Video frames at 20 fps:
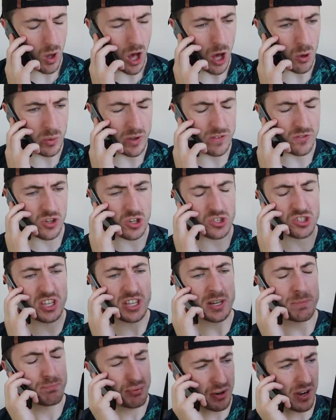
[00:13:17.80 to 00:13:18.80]
Well, we've just
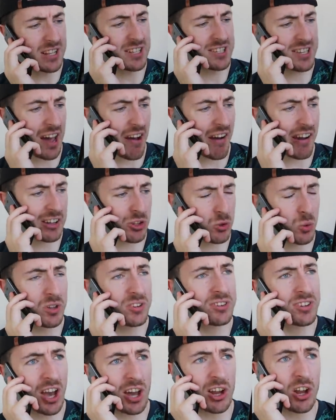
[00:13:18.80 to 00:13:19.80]
seen Prince Harry do
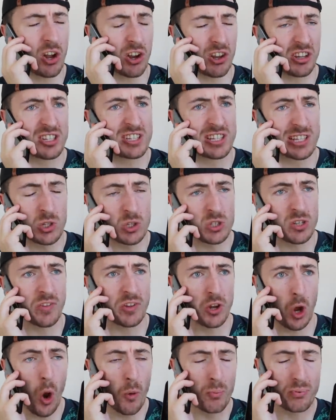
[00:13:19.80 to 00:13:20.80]
a tell-all exclusive
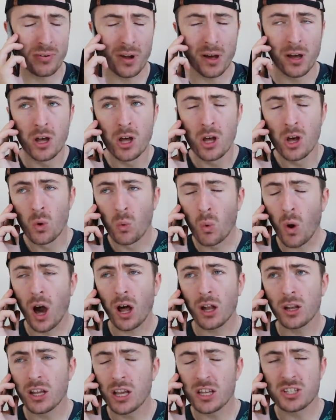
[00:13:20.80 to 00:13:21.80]
on Oprah.
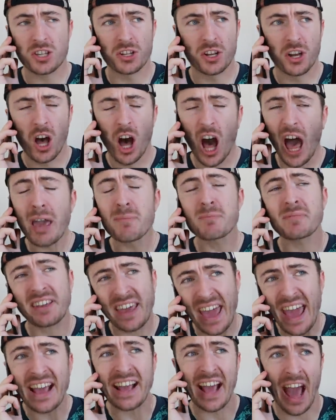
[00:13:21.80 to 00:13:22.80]
Well, listen, I'm
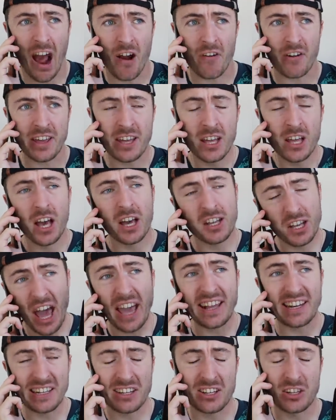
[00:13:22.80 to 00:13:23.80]
King Harry, and
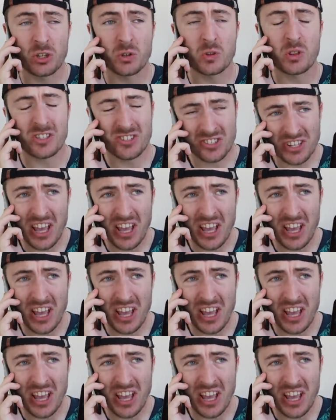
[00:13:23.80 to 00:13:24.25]
I need to do the